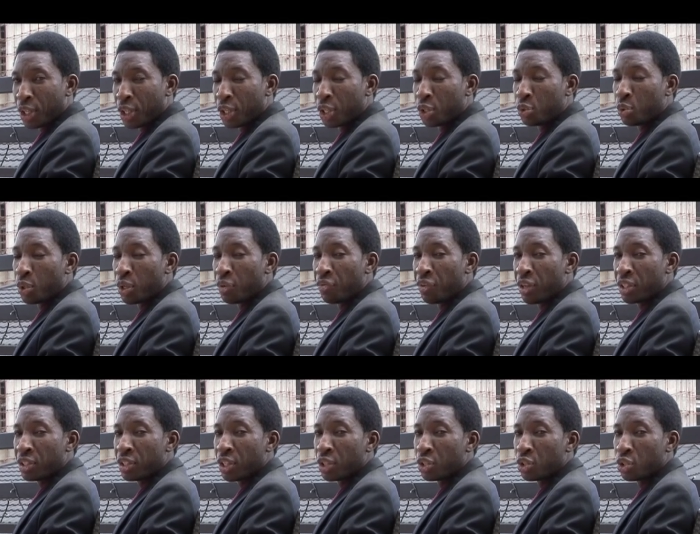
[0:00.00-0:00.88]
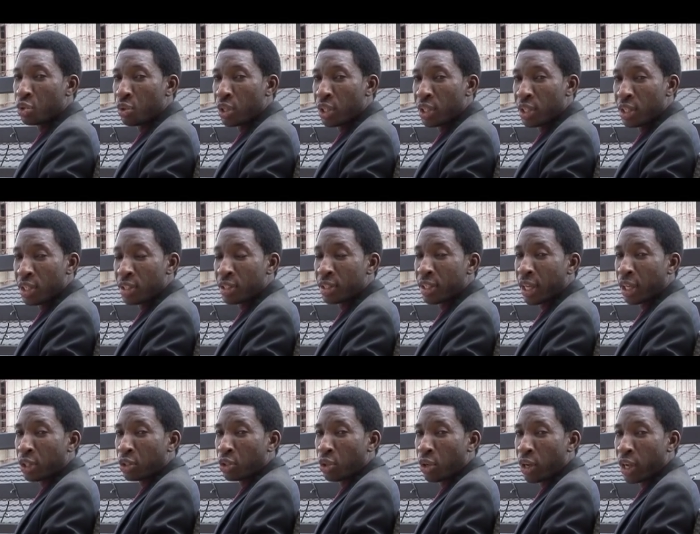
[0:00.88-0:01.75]
In the 21st century, this
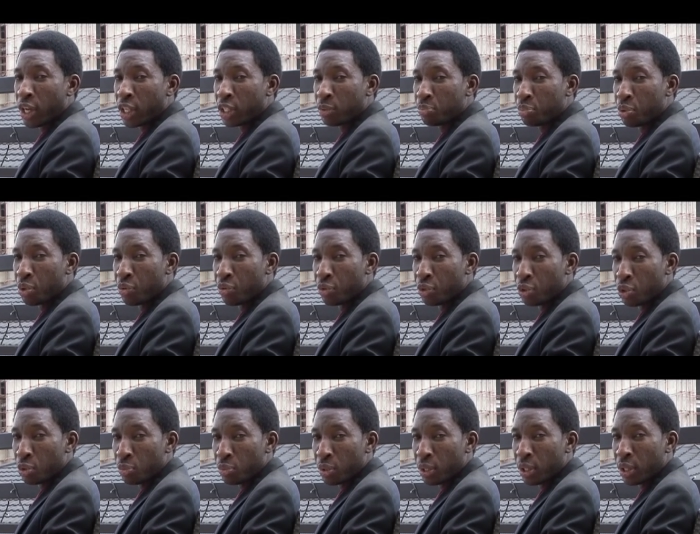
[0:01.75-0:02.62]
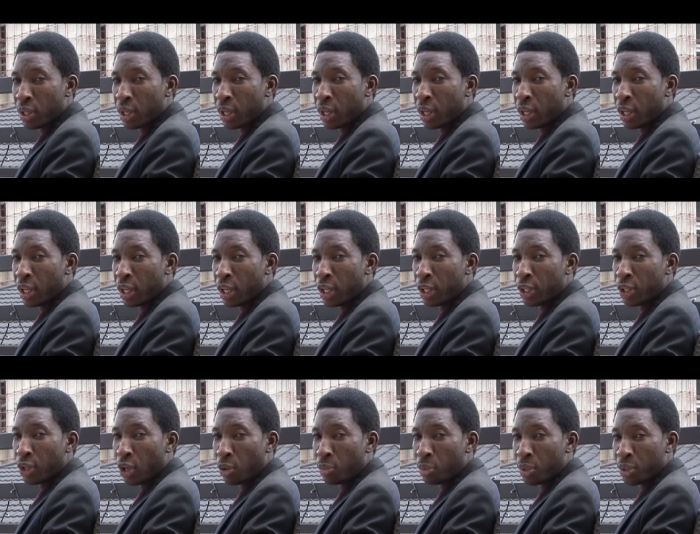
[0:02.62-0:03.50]
sector has proven to be
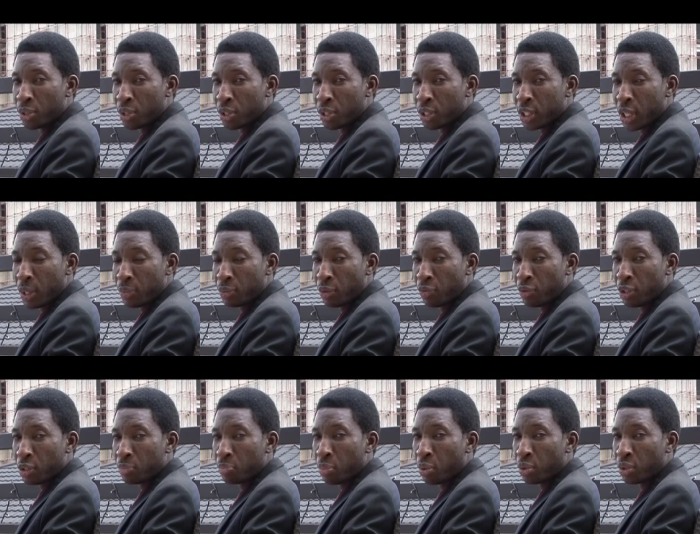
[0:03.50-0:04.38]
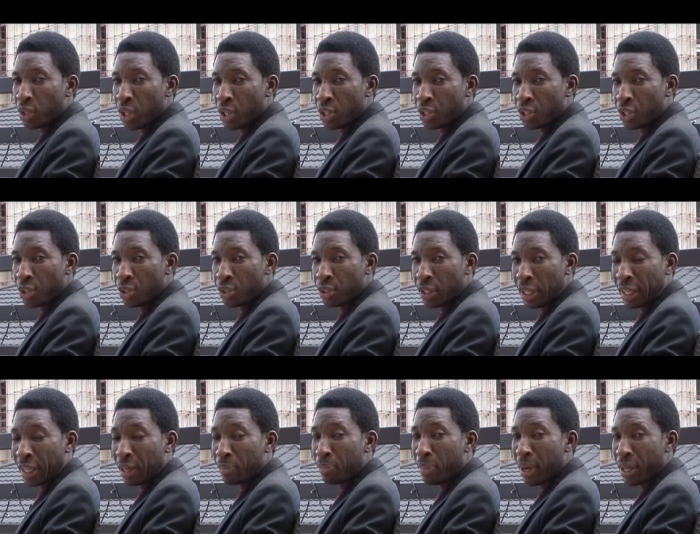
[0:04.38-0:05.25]
enormous in terms of its potentials
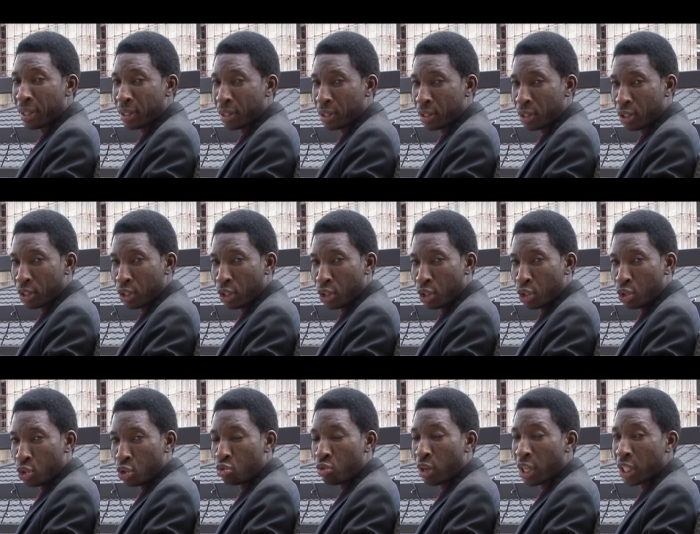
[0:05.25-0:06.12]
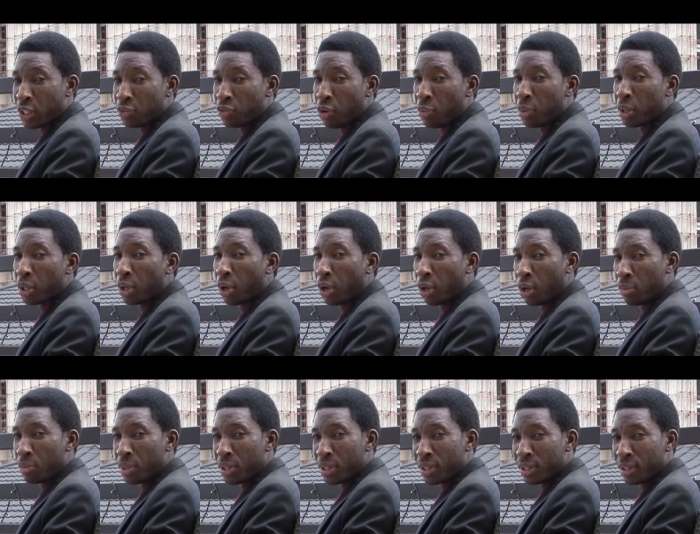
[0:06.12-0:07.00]
and capacity to transform
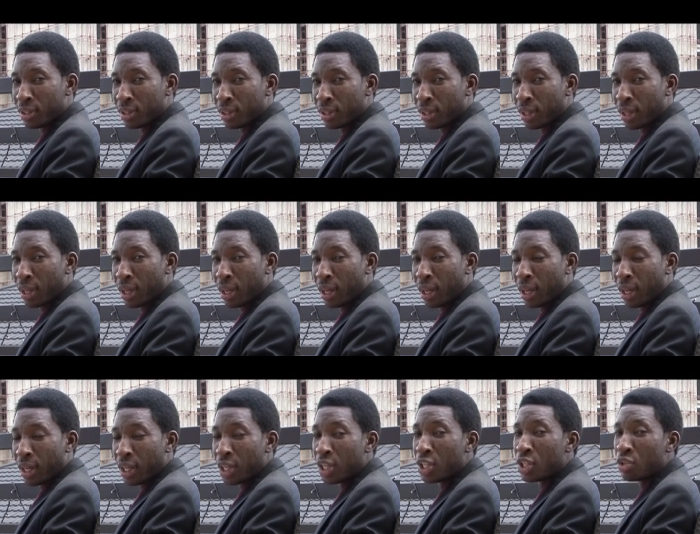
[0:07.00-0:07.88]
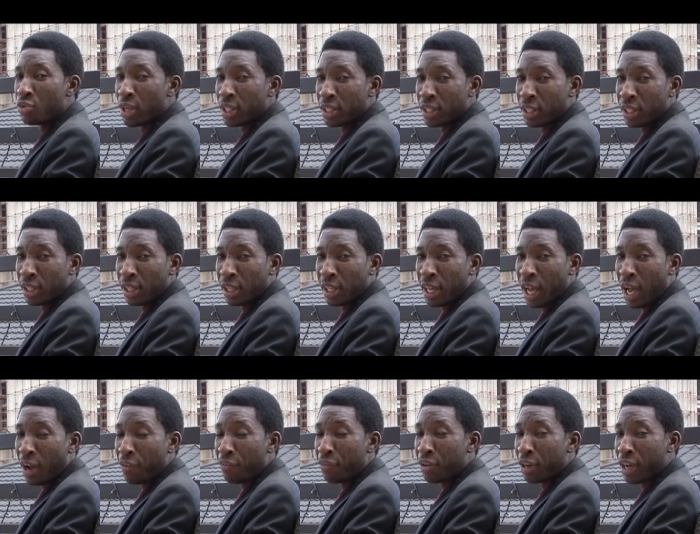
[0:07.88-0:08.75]
economies. Interestingly,
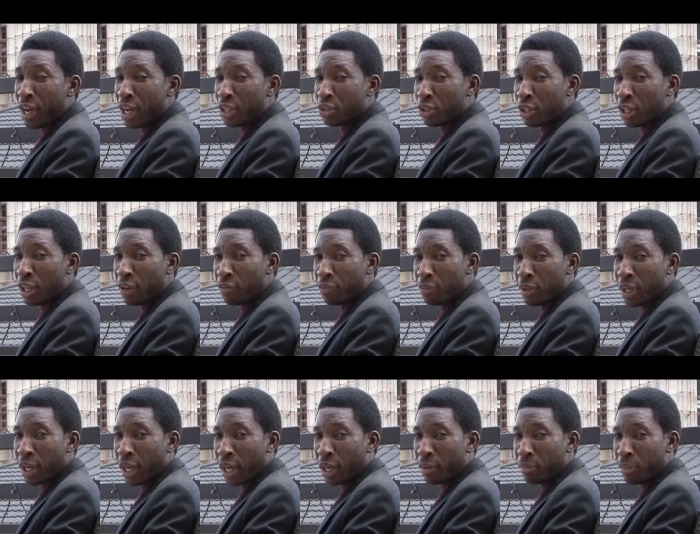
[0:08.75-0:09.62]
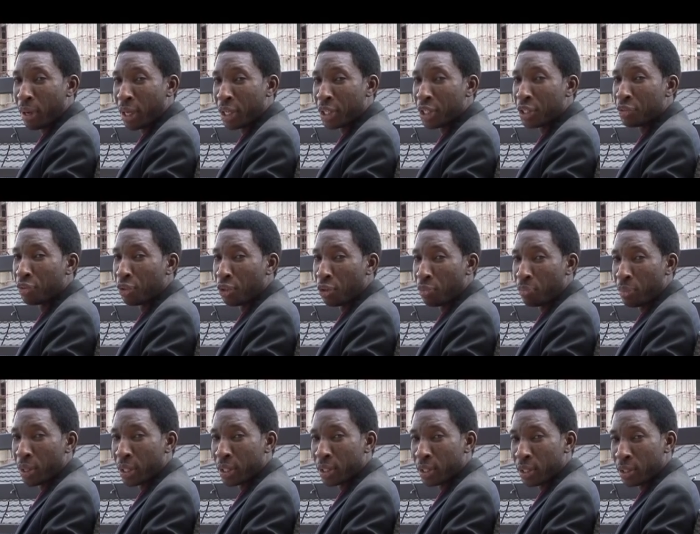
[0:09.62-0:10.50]
Africa is not left behind by the
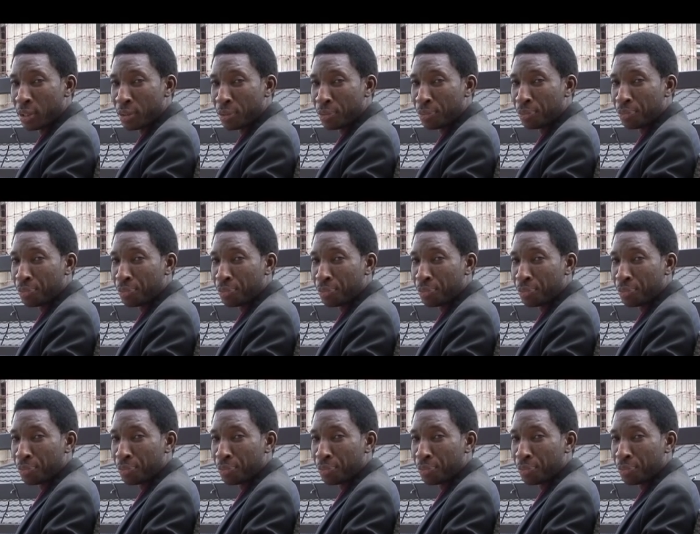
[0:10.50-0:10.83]
developments.